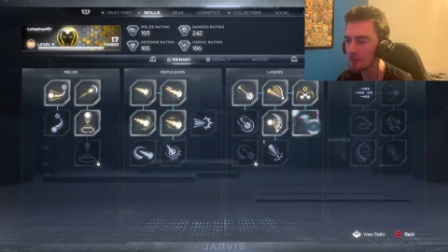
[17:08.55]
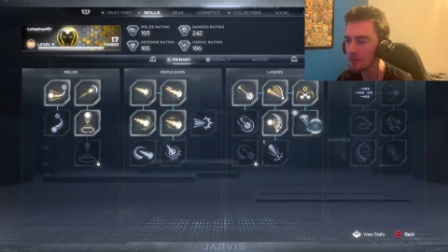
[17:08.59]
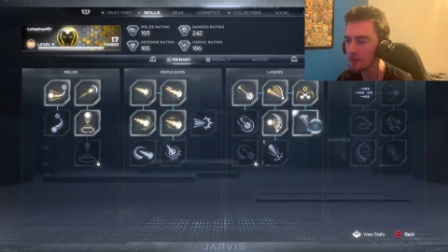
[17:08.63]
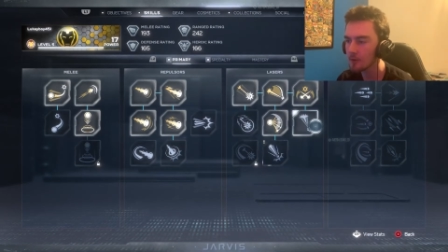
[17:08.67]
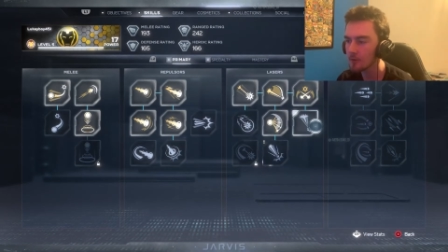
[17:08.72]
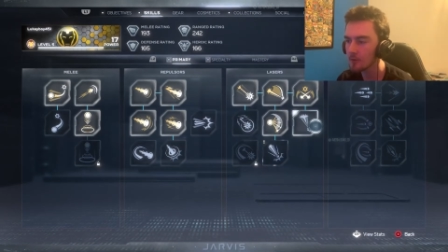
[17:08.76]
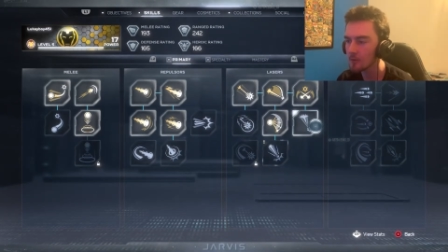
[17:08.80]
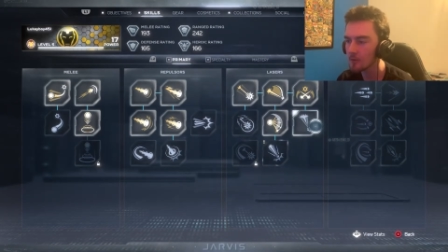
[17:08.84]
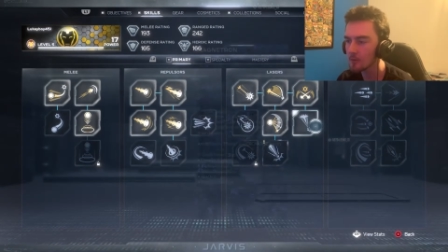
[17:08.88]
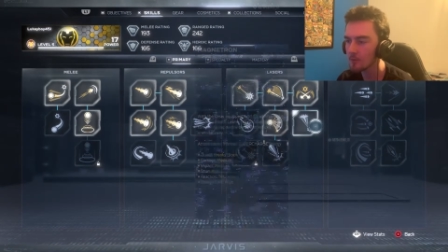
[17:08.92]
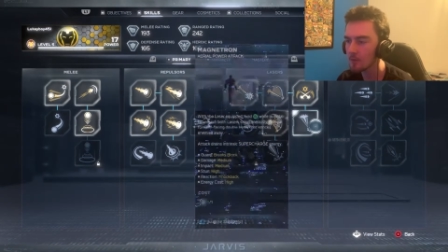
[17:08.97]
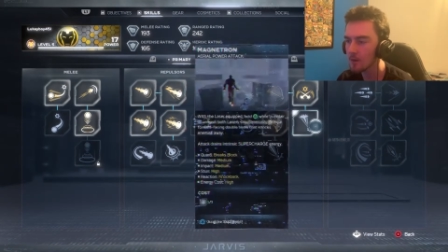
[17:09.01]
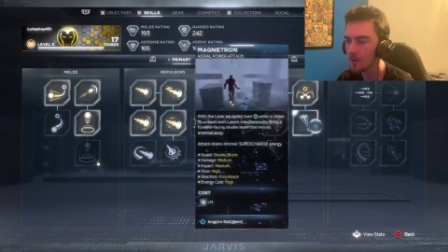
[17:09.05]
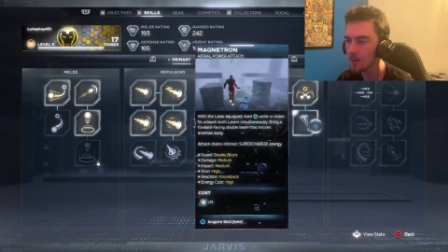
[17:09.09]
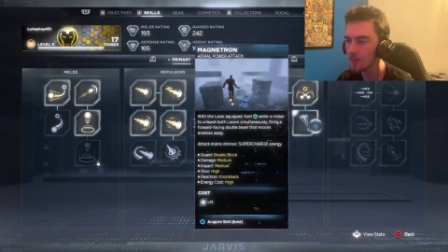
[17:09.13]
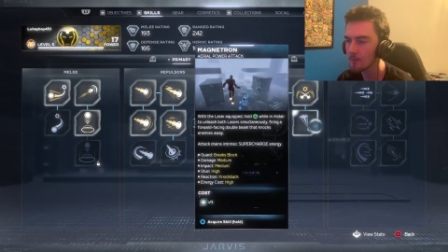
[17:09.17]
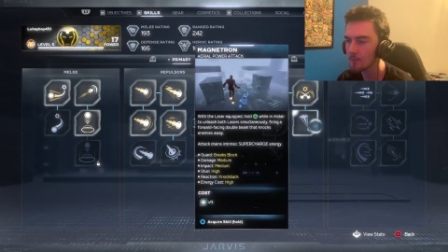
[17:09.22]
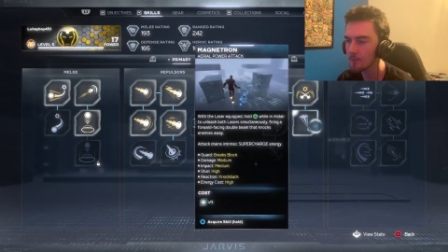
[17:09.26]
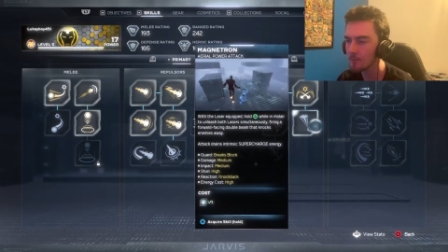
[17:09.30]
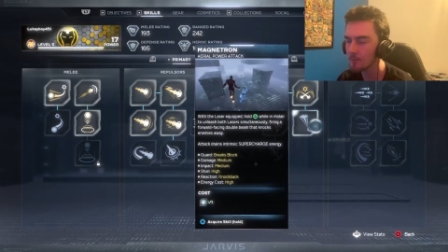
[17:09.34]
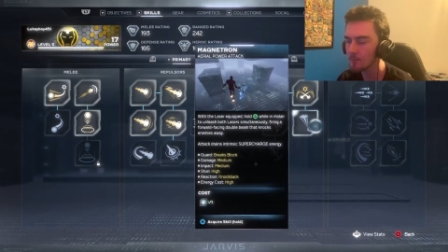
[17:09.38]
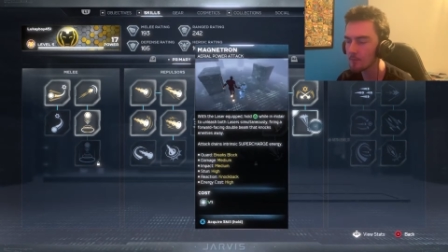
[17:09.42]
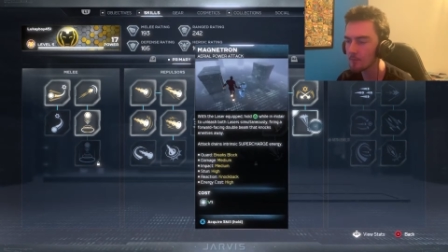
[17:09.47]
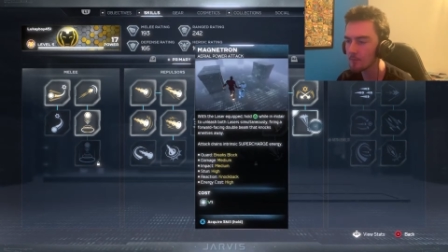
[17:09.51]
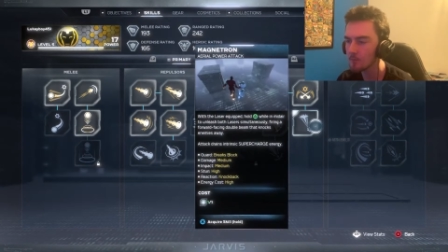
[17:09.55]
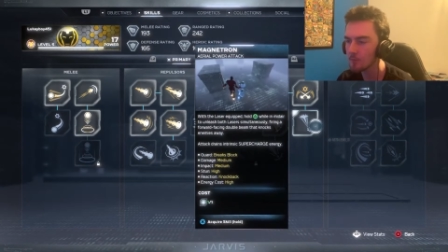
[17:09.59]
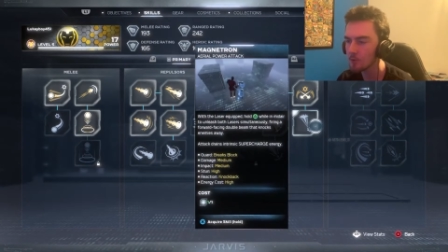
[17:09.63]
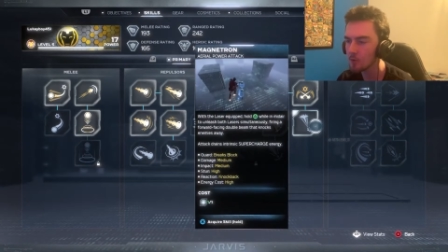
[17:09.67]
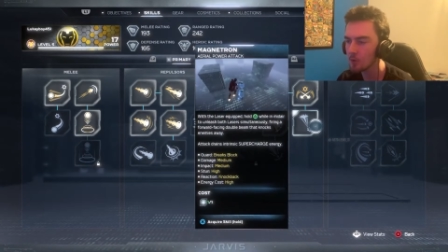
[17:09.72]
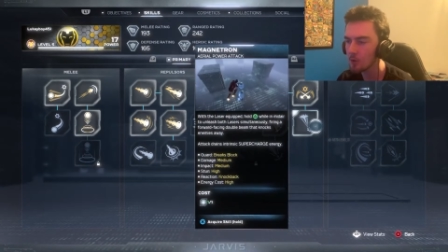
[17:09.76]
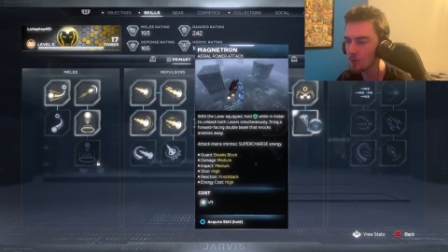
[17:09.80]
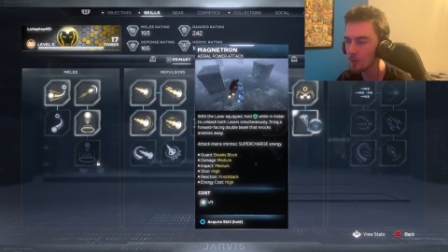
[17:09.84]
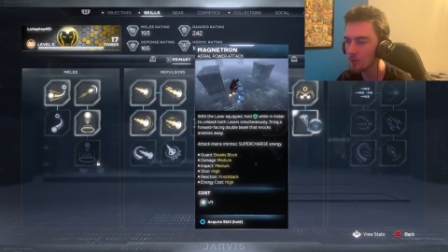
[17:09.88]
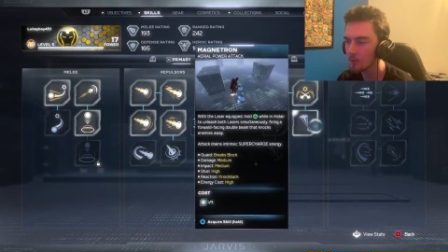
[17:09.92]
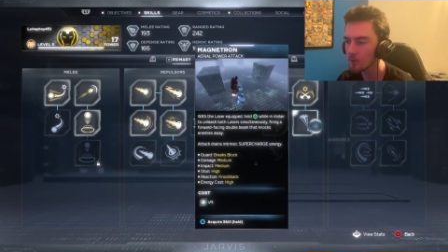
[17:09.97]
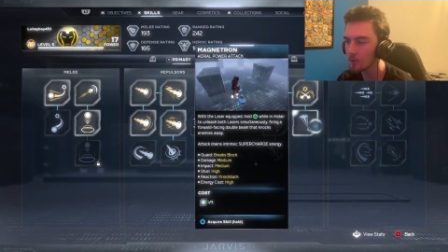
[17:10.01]
so I don't know why I'm
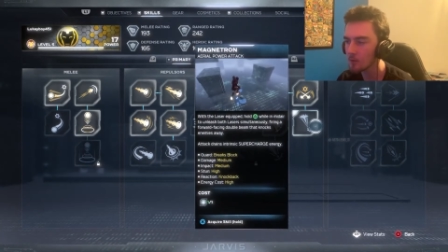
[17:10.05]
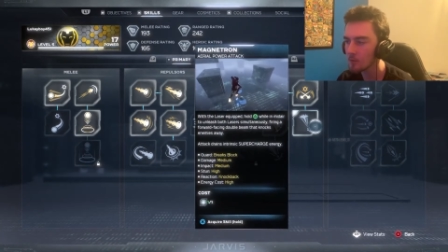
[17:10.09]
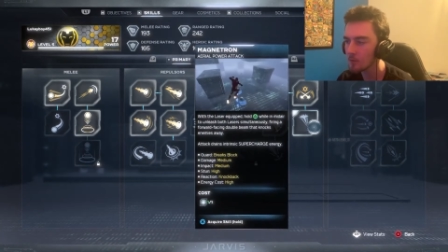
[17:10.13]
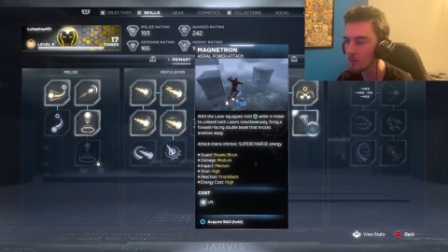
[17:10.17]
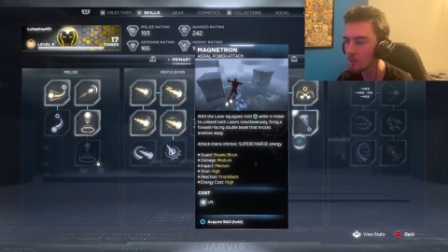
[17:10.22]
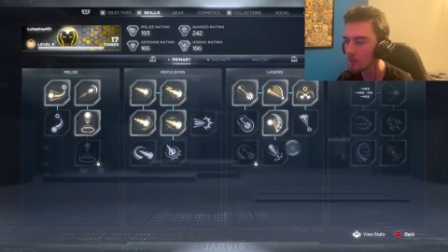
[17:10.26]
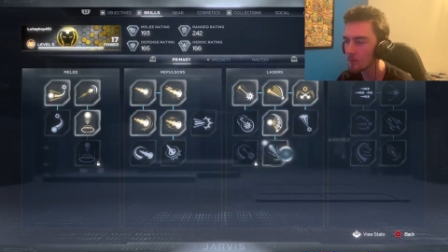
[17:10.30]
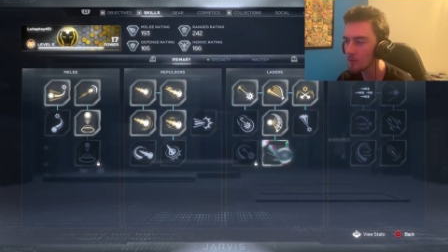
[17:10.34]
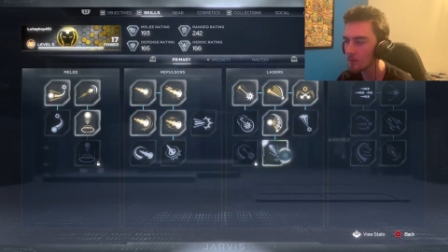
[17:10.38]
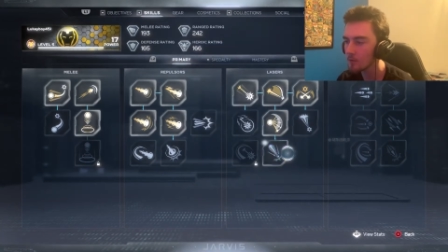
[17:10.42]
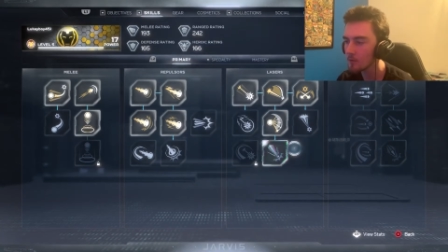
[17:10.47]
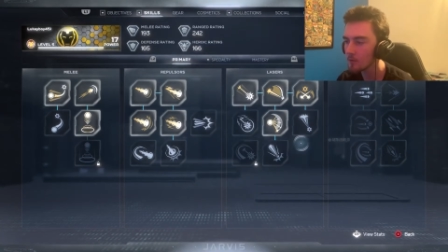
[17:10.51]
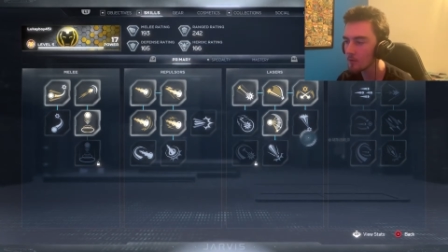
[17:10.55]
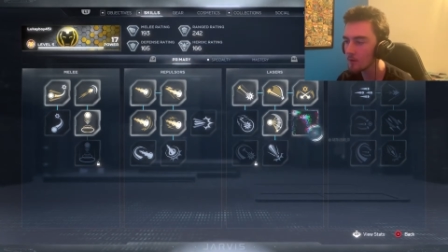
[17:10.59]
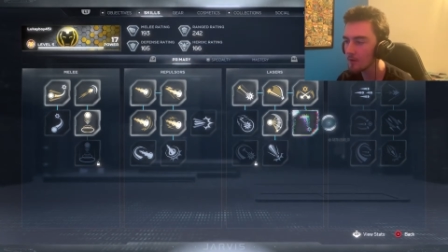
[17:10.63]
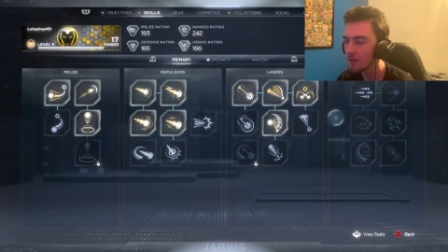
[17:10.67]
talking so much.